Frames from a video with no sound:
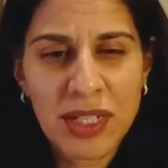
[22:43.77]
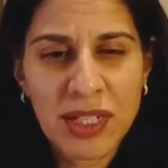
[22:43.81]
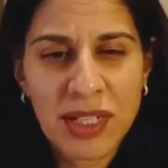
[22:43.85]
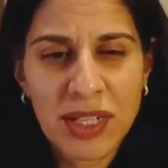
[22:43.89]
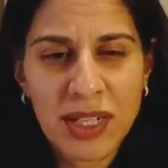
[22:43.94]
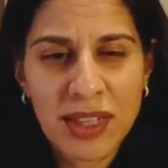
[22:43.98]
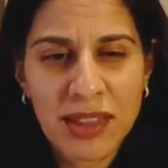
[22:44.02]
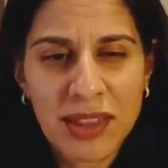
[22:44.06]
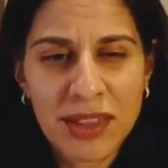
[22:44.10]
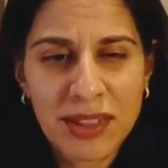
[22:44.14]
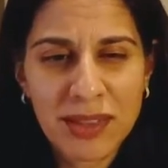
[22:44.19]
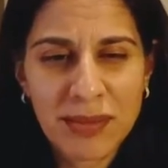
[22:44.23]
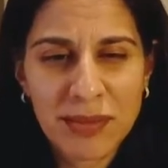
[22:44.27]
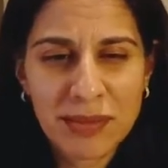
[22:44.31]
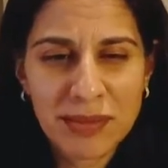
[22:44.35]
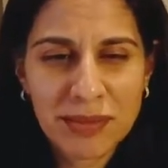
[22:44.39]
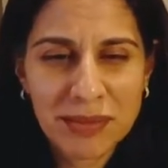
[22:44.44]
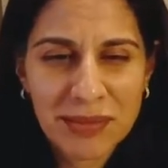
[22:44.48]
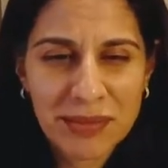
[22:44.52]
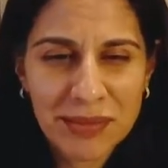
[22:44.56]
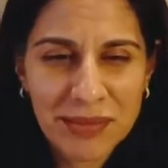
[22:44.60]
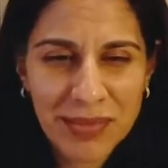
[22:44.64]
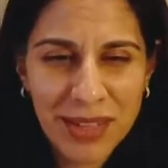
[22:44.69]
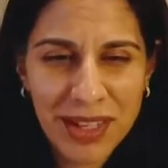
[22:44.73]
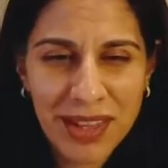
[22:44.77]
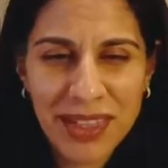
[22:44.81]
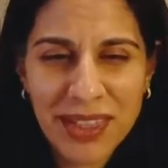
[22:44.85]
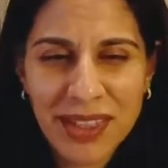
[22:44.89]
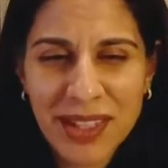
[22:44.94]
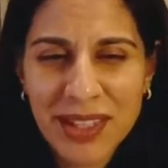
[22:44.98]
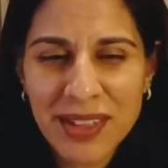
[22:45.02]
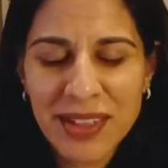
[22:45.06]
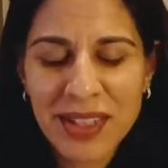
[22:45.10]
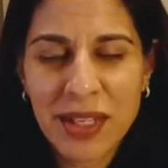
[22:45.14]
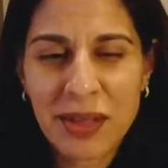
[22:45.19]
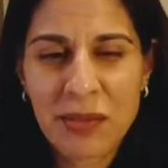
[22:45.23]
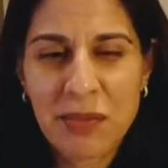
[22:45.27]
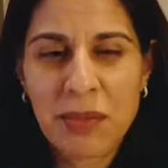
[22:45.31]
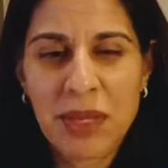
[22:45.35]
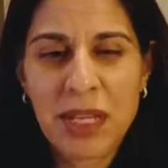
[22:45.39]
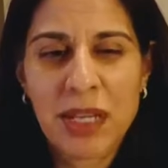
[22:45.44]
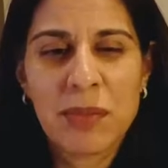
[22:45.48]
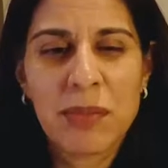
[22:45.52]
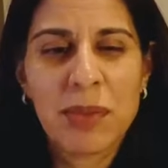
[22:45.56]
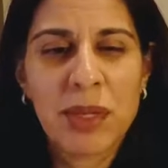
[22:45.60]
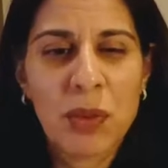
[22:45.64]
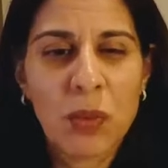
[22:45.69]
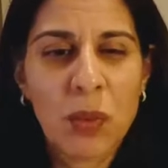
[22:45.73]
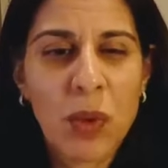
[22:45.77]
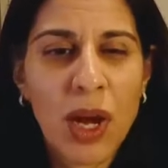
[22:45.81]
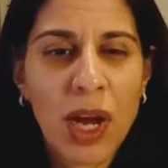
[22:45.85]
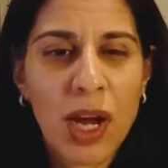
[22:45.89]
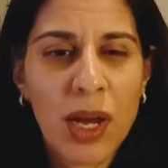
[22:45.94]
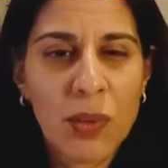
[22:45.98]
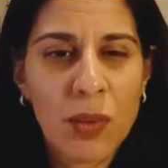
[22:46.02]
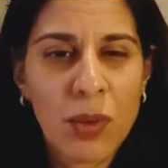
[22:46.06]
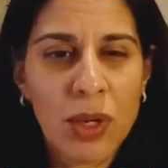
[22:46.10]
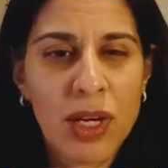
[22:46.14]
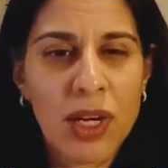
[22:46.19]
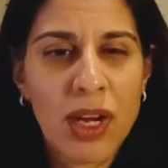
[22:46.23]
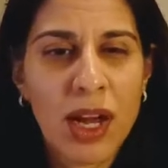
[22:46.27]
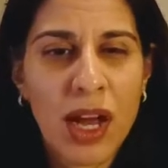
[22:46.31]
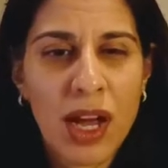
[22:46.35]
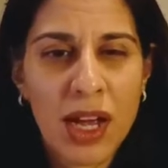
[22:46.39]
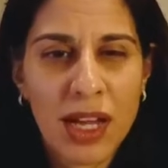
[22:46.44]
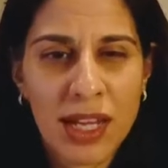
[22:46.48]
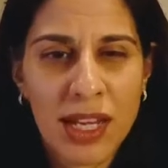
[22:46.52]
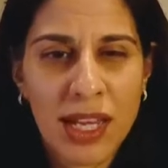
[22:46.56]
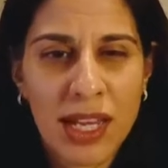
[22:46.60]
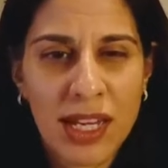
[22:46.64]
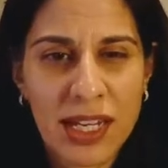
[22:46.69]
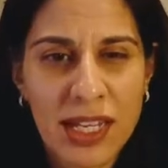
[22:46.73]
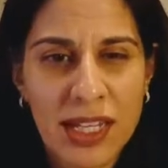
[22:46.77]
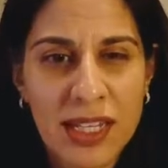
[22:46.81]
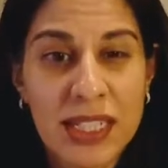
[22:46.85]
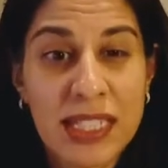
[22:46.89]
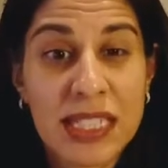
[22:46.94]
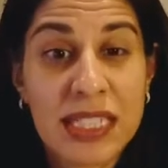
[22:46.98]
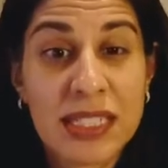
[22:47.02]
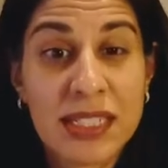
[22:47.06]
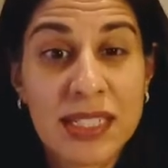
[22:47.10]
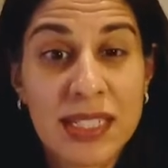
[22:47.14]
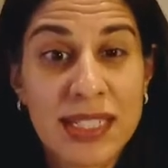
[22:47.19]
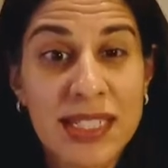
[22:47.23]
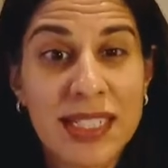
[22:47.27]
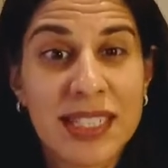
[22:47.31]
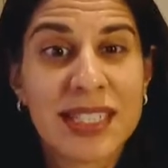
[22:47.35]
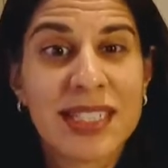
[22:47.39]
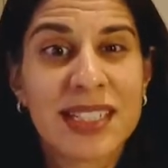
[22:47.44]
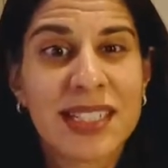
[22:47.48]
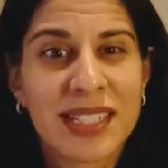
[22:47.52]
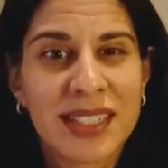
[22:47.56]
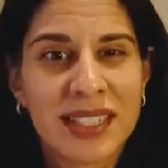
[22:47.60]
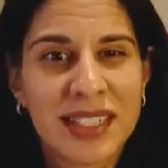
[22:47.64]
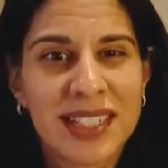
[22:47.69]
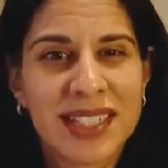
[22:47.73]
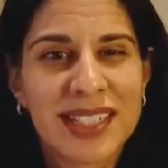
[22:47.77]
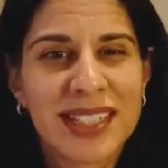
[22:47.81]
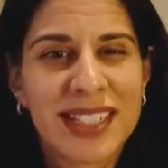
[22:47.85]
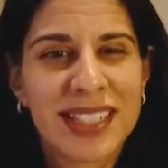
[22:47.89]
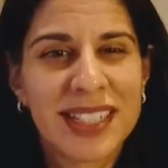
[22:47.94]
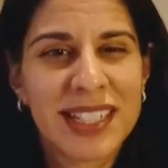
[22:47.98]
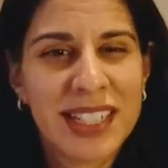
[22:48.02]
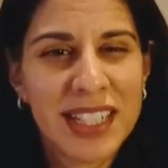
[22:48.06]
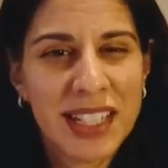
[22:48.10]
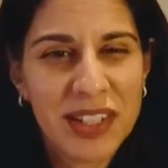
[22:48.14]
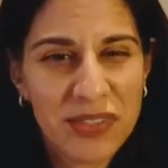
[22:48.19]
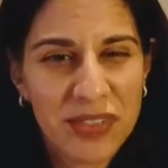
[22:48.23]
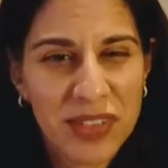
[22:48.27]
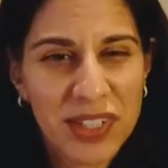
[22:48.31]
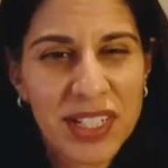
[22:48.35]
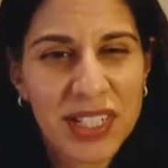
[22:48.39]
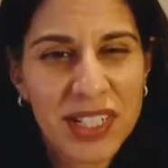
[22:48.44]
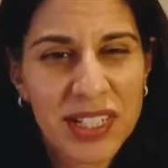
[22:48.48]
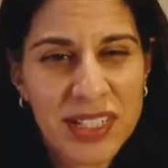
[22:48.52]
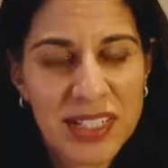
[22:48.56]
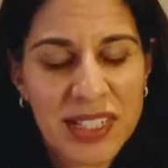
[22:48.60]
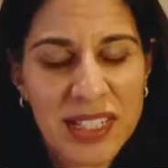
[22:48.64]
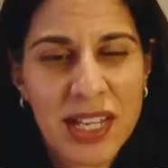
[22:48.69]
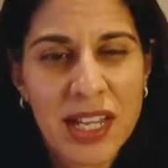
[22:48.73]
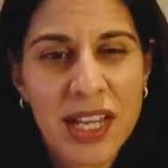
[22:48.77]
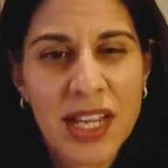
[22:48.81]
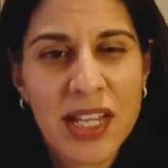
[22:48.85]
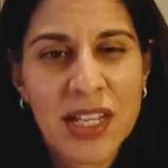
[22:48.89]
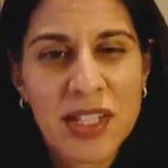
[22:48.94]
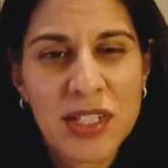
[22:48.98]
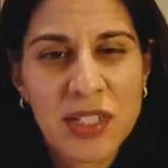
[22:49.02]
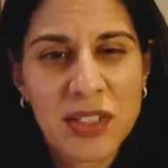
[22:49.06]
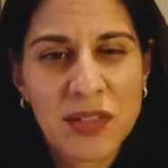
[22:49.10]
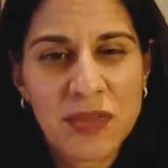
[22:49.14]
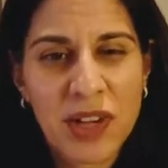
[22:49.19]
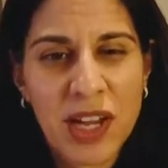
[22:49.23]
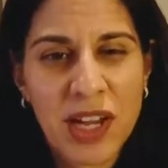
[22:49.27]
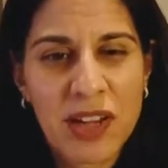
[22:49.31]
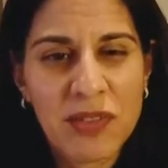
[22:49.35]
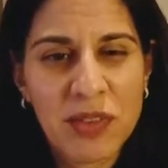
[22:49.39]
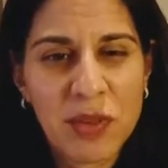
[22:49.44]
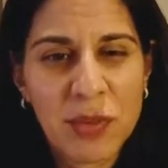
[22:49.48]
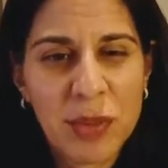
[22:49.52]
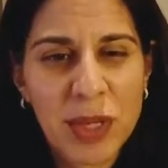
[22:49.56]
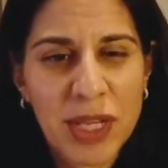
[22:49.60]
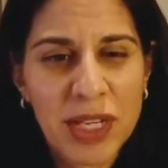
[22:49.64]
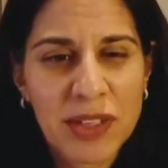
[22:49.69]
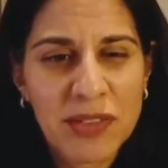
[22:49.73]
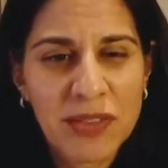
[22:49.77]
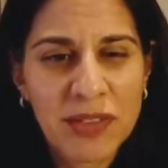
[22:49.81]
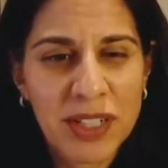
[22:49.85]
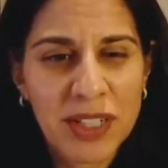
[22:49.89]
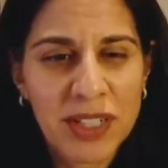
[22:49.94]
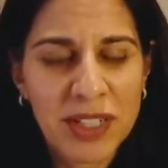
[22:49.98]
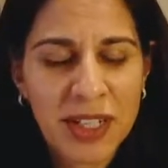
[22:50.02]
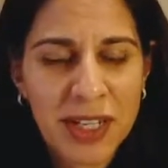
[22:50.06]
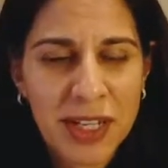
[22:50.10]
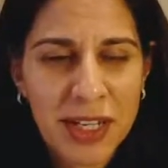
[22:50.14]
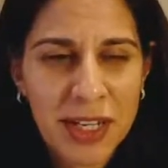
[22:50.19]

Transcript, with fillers: And I, I think that may be why we're not getting the statistically significant survival benefit.